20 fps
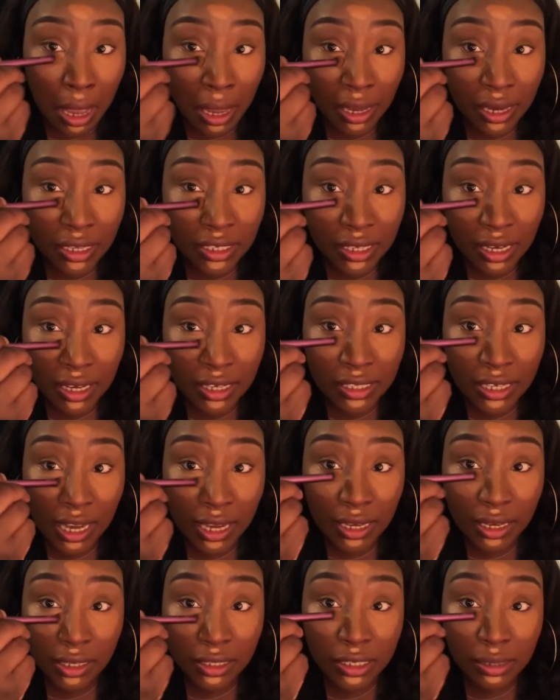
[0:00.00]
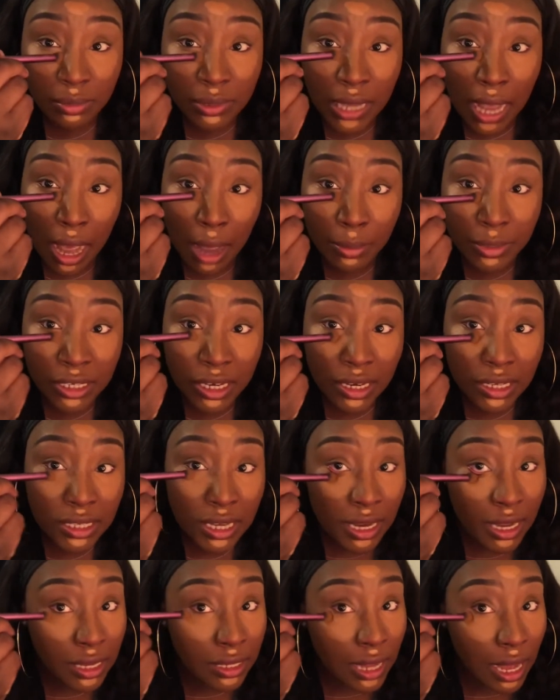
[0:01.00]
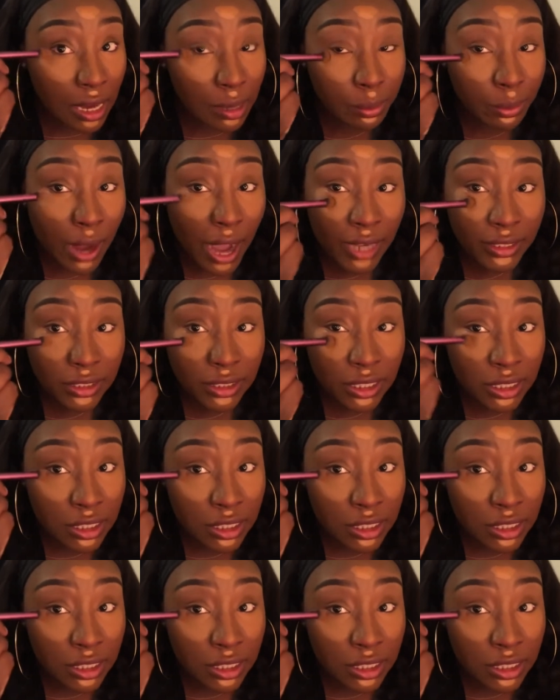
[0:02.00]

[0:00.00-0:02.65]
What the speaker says: And it's gonna take some time. It's gonna take a lot of practice.